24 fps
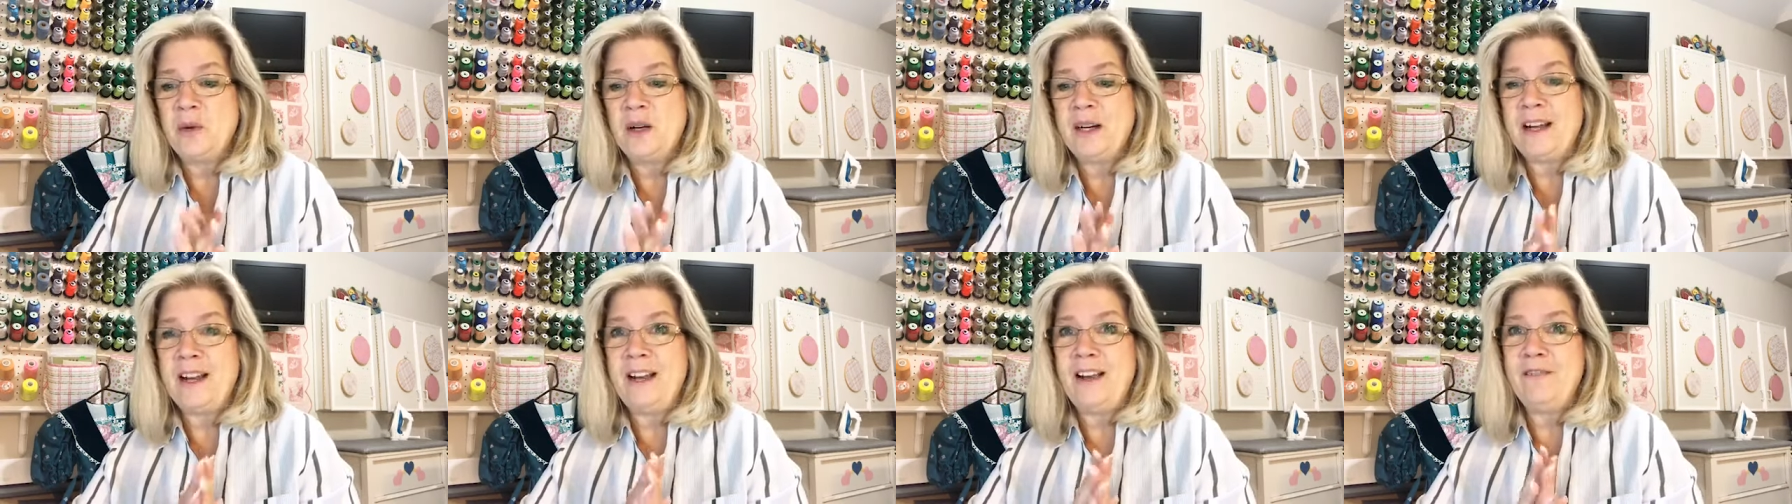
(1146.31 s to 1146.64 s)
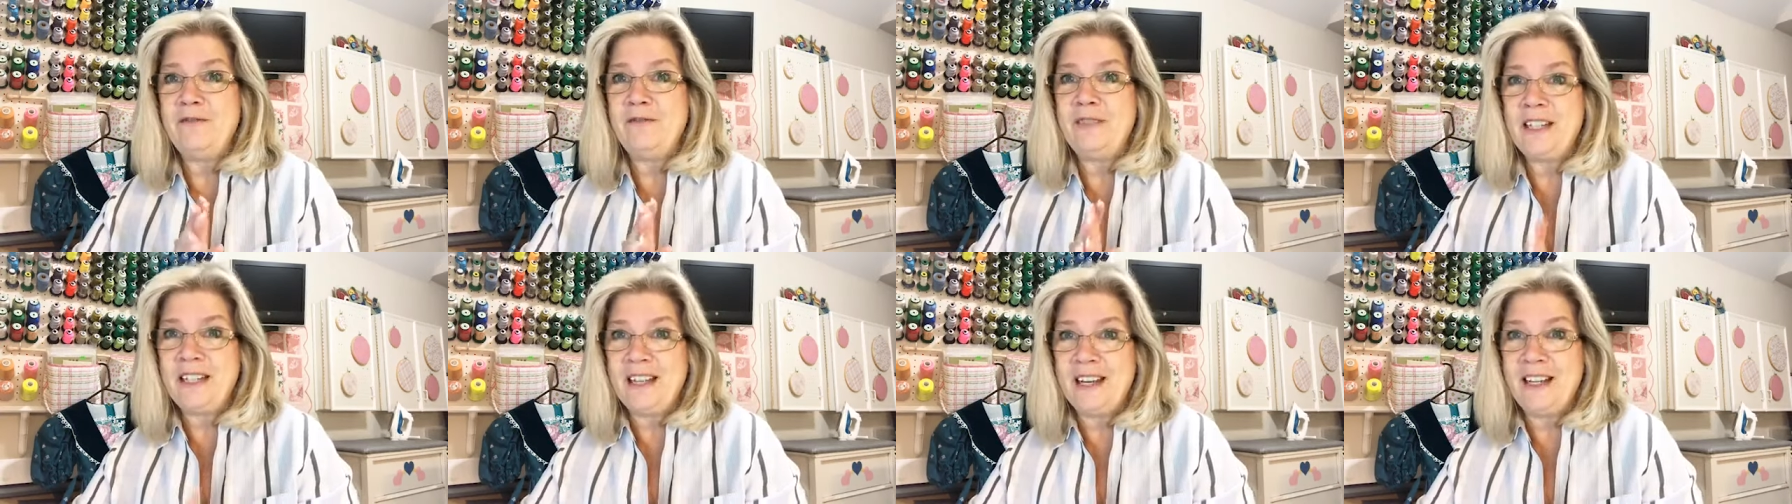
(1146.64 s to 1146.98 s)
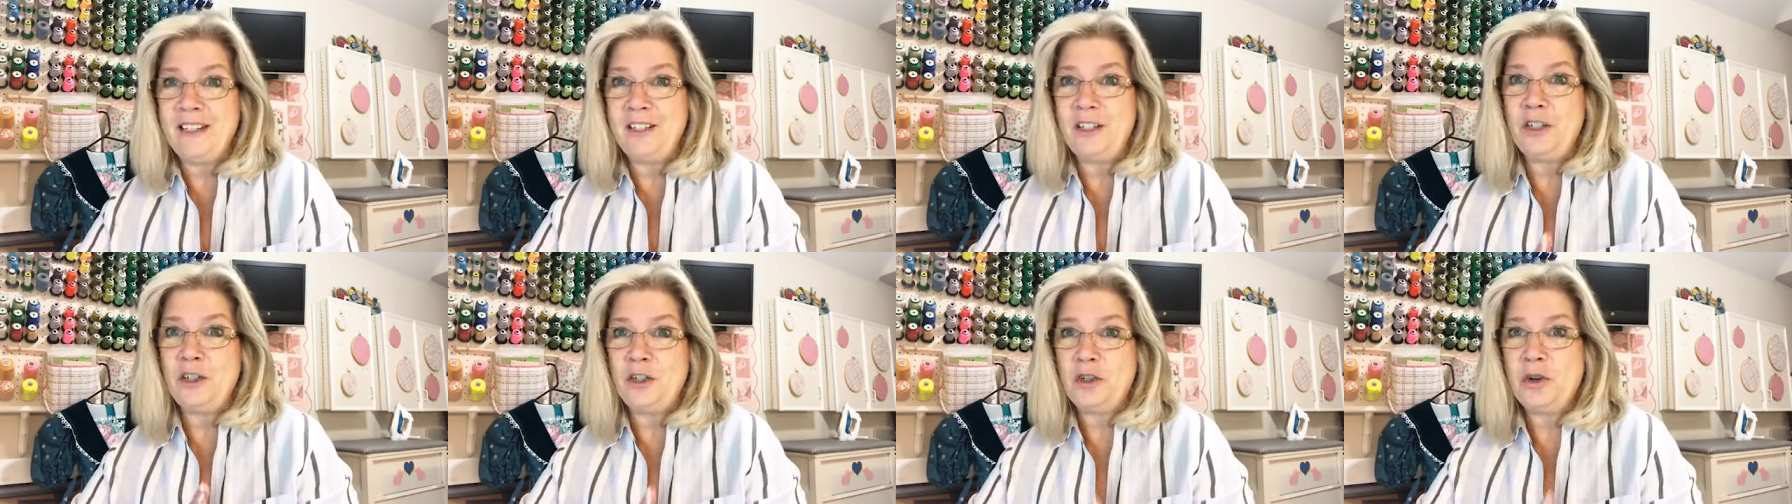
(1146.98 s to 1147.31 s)
What I have
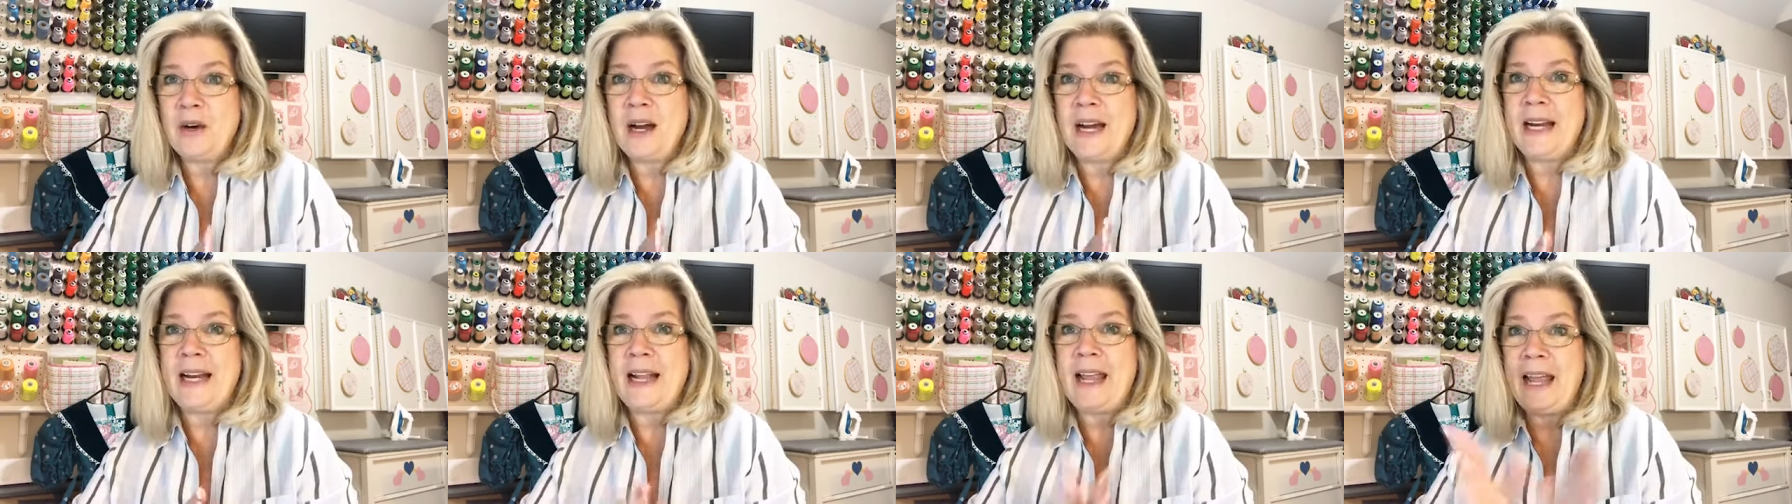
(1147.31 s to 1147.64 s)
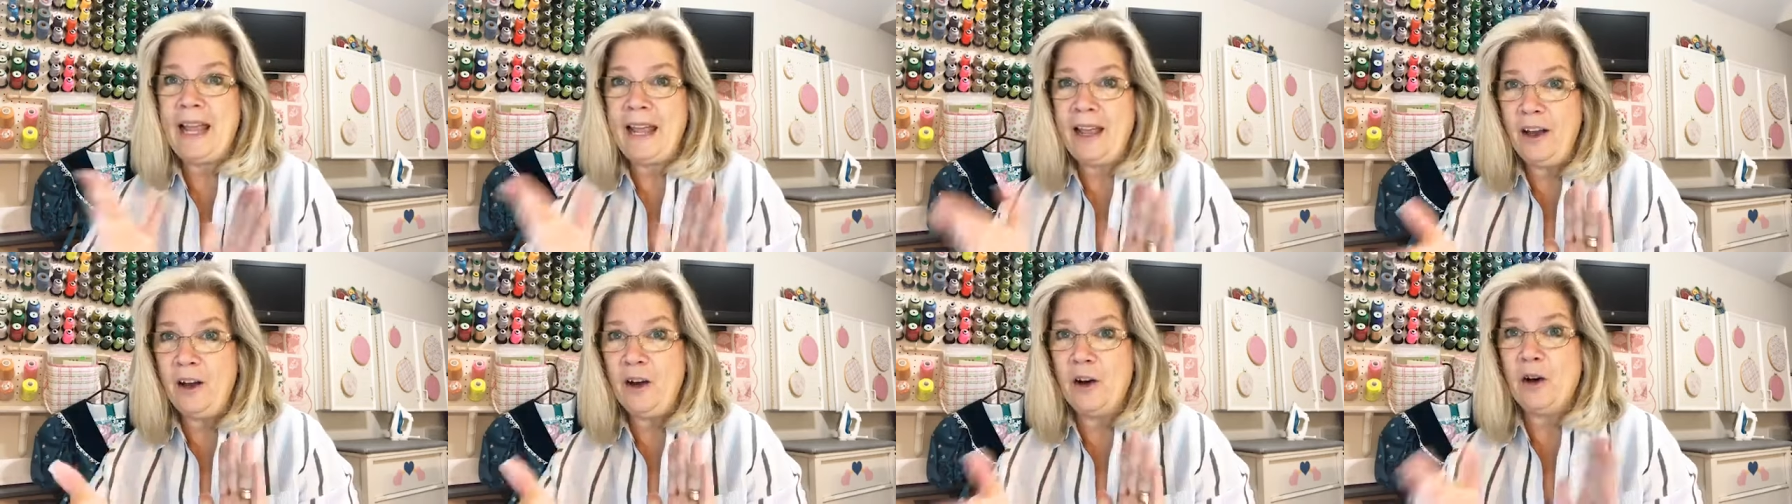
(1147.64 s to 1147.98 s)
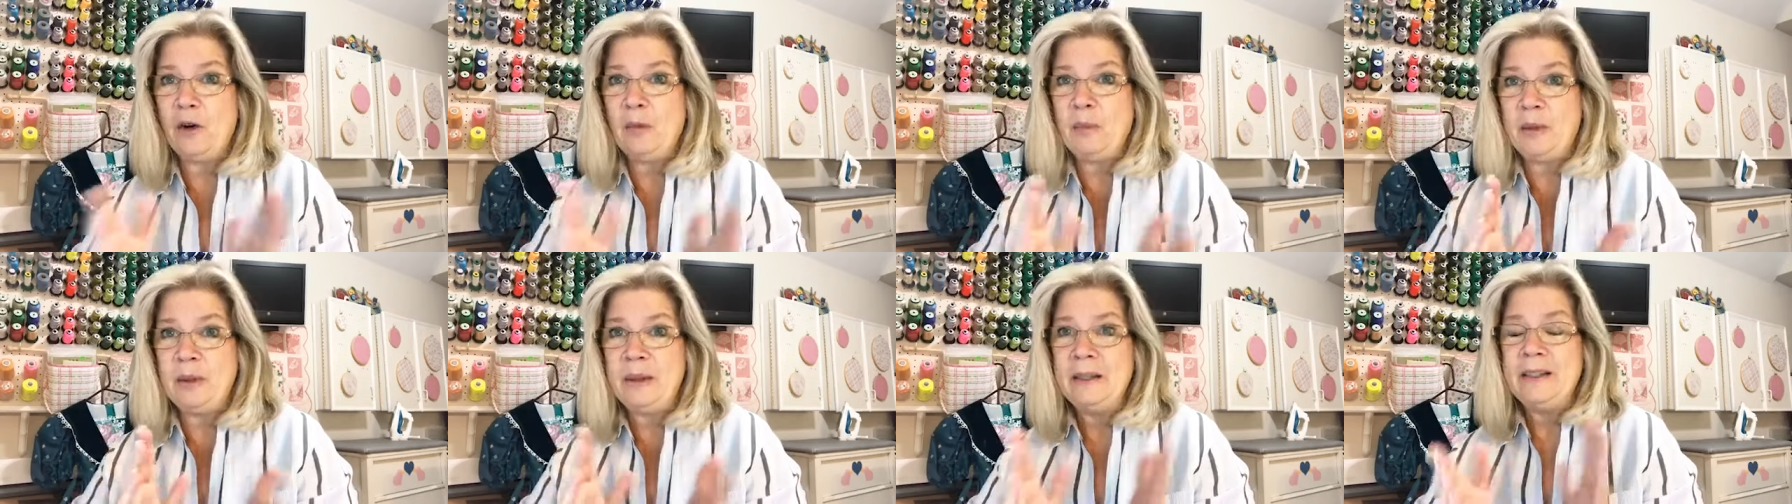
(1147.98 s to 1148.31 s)
done to try to
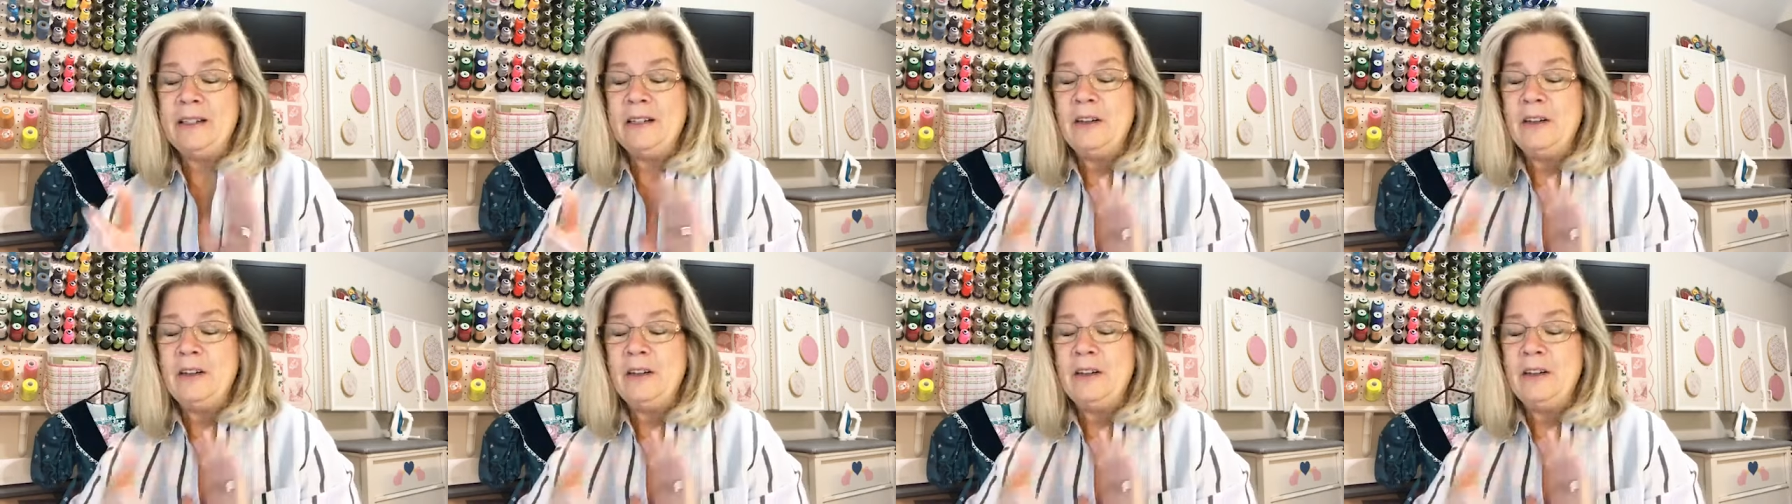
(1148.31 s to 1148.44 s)
help